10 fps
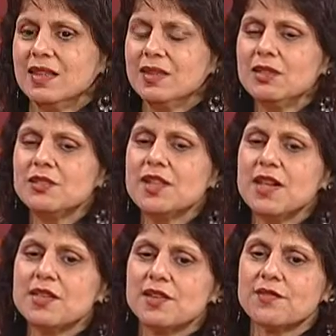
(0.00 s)
It was
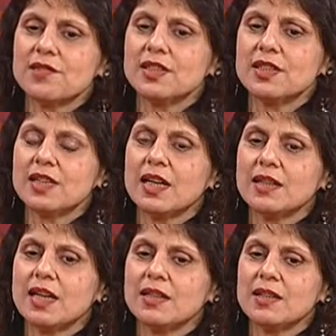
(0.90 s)
very different,
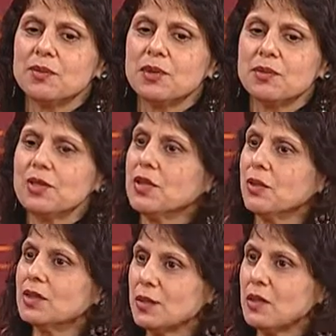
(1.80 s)
and I think we were the
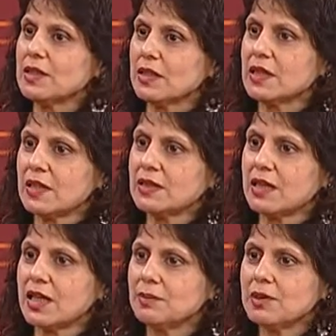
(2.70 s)
only ones at that
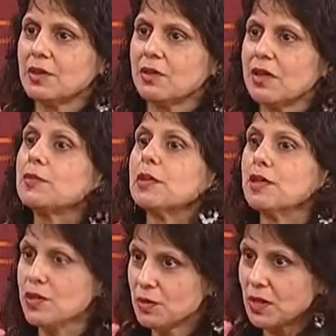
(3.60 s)
time, so everybody
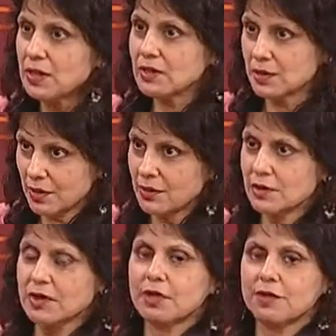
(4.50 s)
knew us, and as
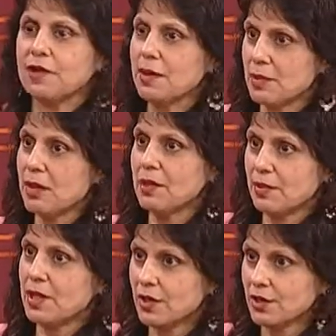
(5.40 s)
you said, the fame came in
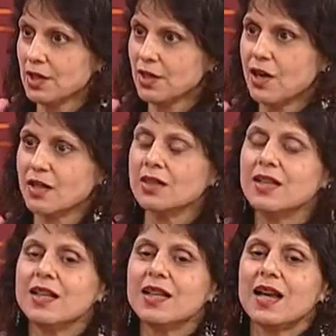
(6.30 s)
pretty early on.
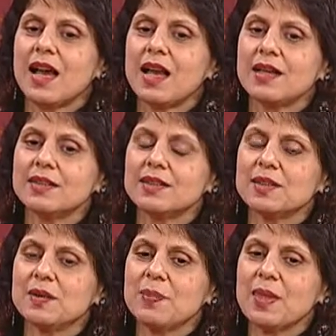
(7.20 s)
And
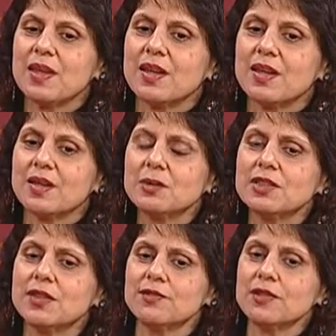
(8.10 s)
it
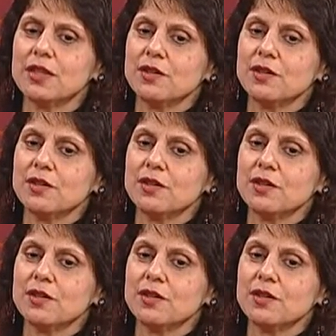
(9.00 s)
was different.